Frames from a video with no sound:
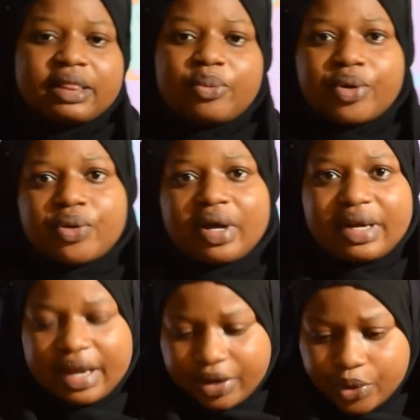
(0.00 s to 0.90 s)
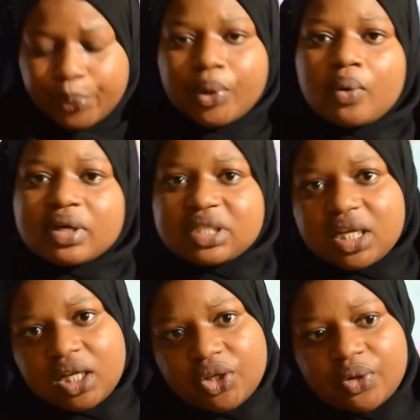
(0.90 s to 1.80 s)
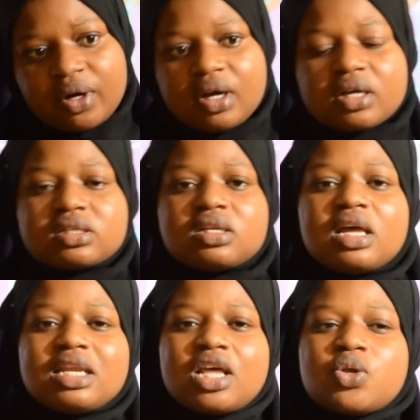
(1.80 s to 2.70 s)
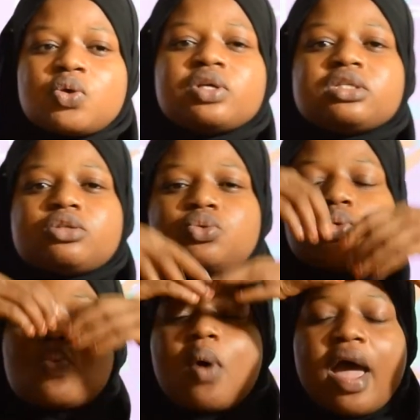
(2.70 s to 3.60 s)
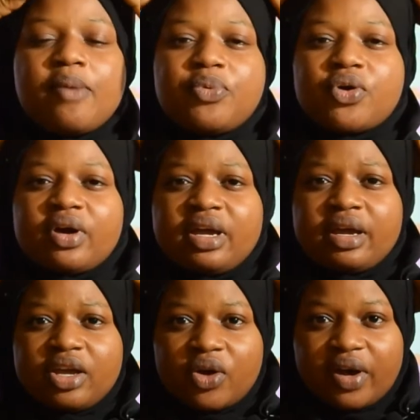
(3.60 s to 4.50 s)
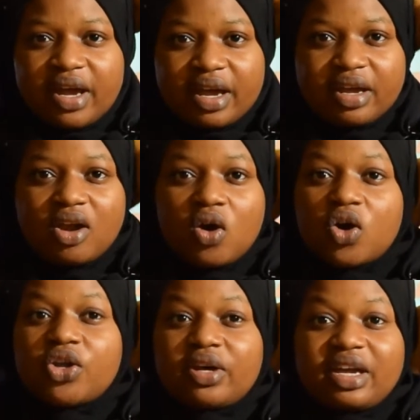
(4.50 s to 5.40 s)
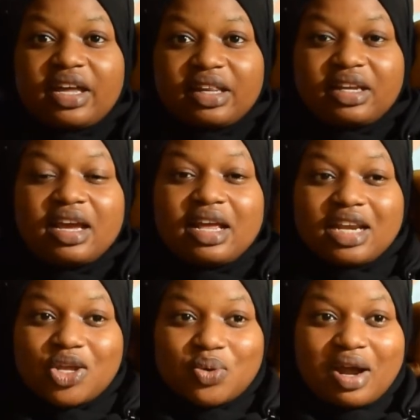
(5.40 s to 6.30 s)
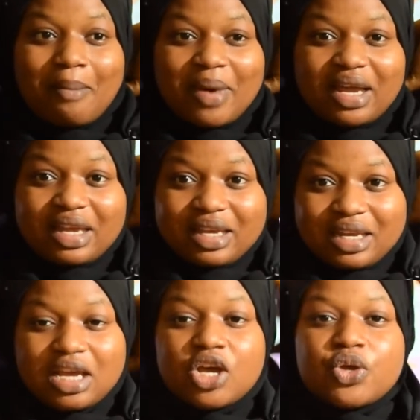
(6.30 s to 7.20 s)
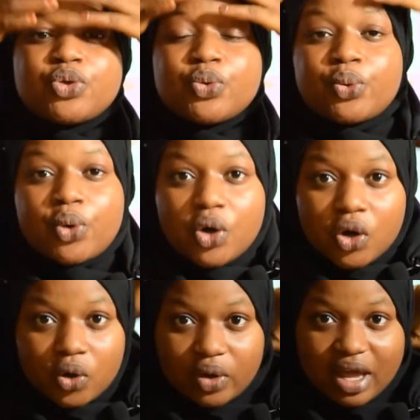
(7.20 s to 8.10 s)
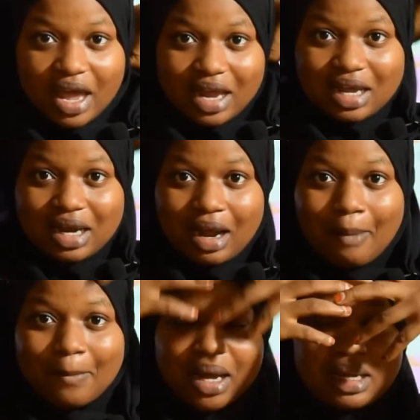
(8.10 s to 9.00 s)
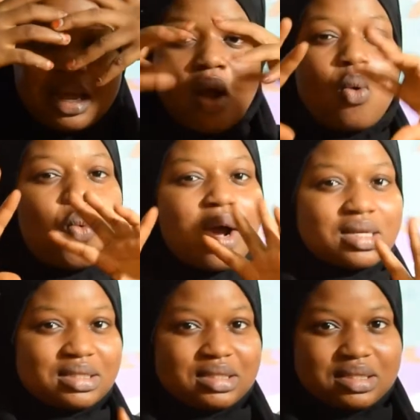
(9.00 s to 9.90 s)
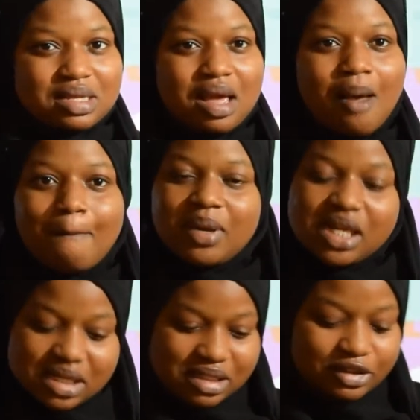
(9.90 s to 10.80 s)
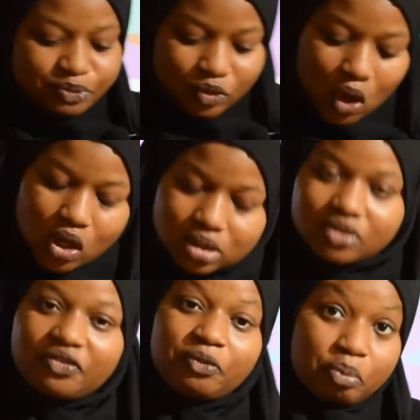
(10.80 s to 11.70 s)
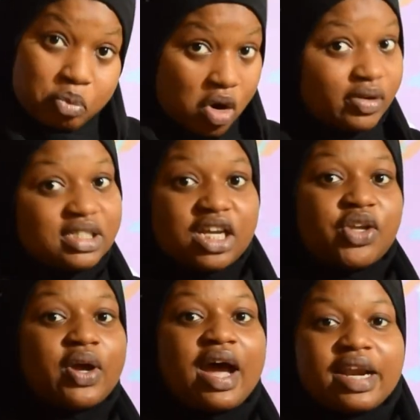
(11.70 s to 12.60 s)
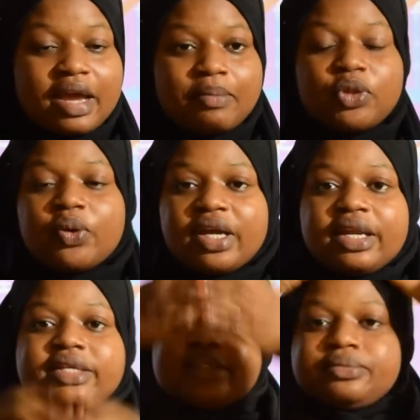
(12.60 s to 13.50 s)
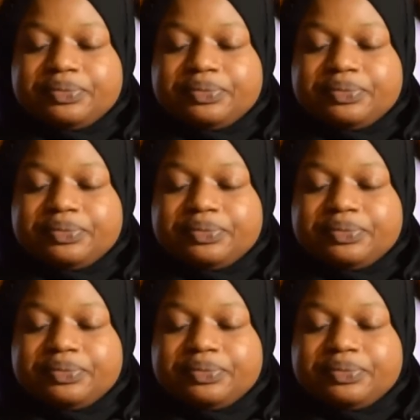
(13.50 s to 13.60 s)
When you are done, you pour water in your hands. Then you use it to wipe your hair or your head. Then you come back again. You go and then come back once. Please, don't pour water in your hand and be doing this.